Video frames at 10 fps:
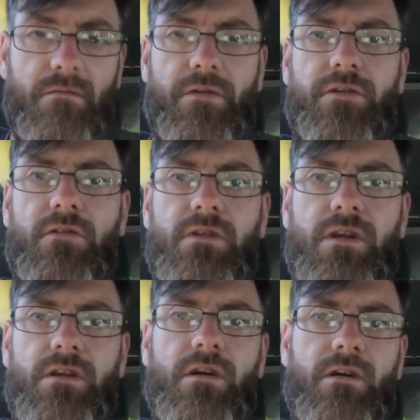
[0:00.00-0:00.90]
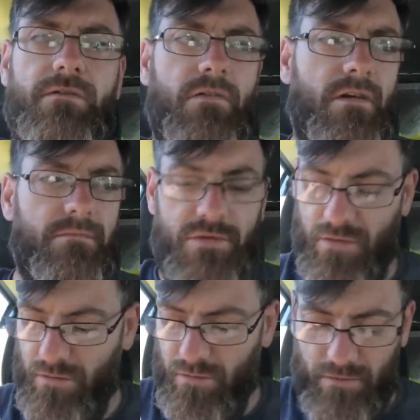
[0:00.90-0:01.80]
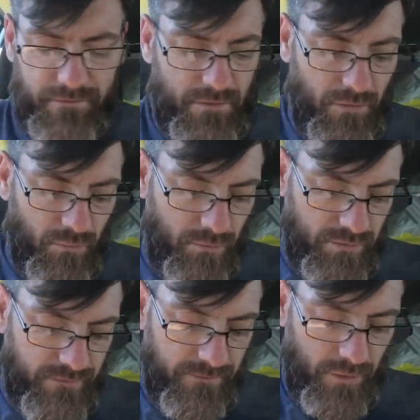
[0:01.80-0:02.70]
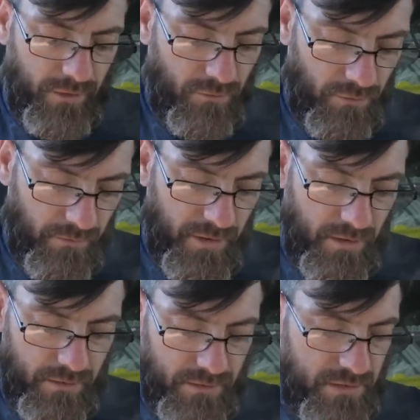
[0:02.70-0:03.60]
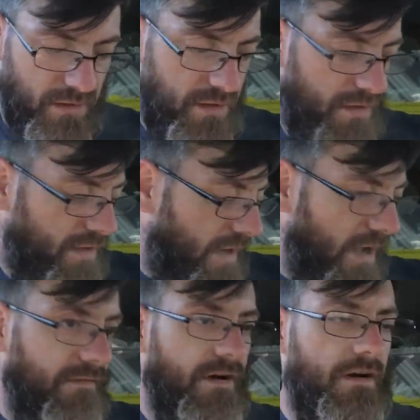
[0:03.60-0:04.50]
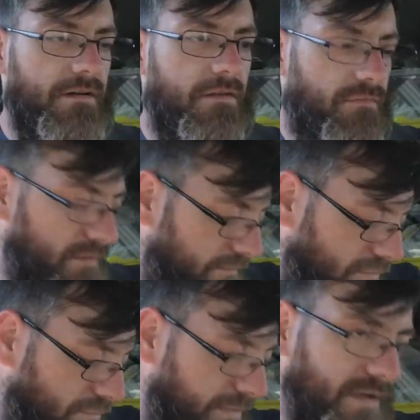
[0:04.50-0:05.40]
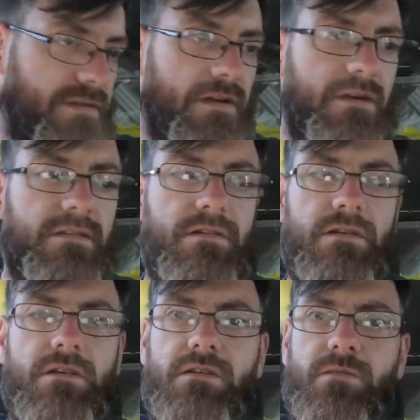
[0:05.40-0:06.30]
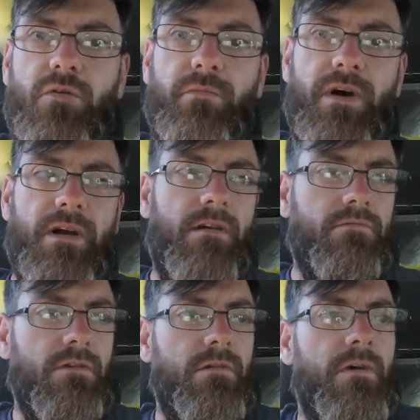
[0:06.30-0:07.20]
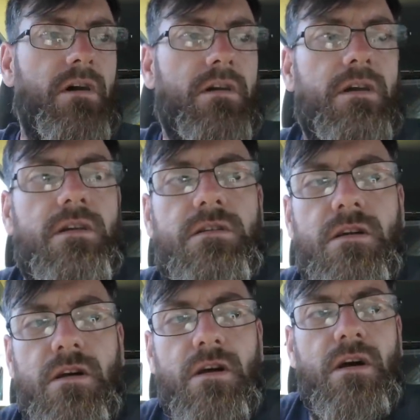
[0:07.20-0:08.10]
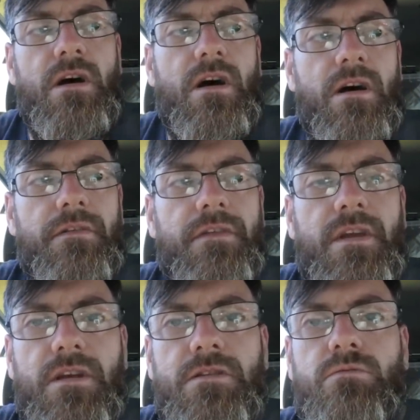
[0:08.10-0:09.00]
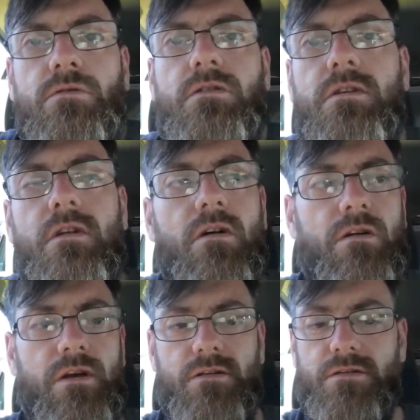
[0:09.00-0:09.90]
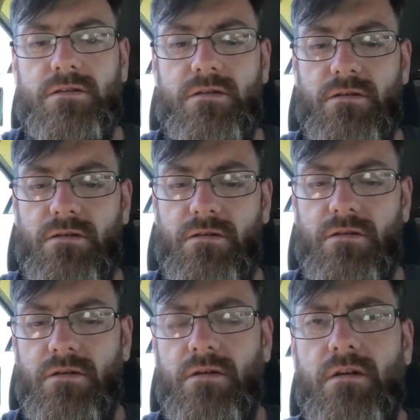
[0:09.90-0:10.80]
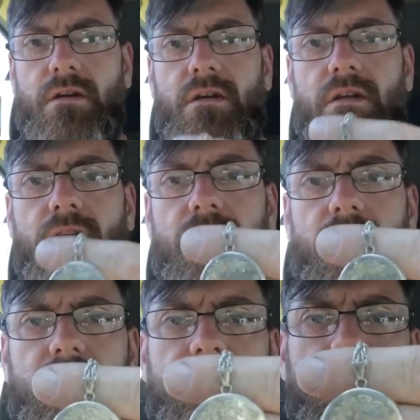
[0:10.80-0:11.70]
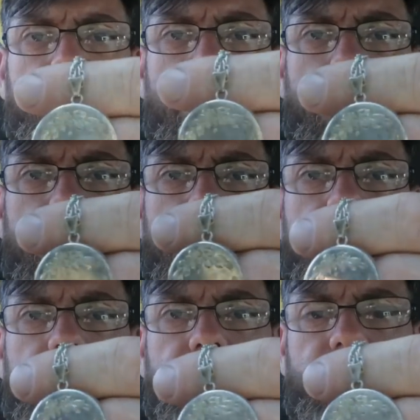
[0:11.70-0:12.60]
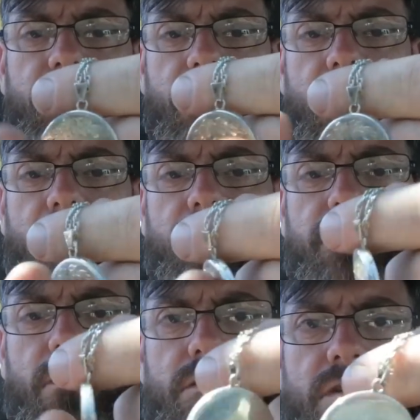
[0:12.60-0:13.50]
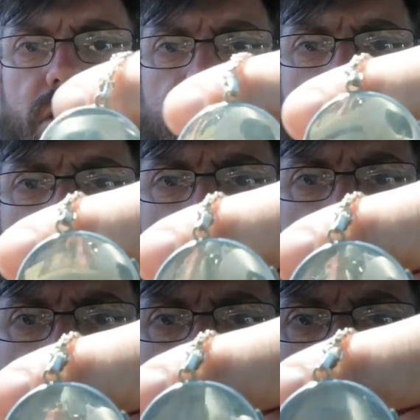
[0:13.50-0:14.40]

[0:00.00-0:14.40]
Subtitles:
13.5 grams of gold, fully hallmarked. I've had 3 or 4 pieces to put back out on the market, and these were the lockets. Here's the first full set of English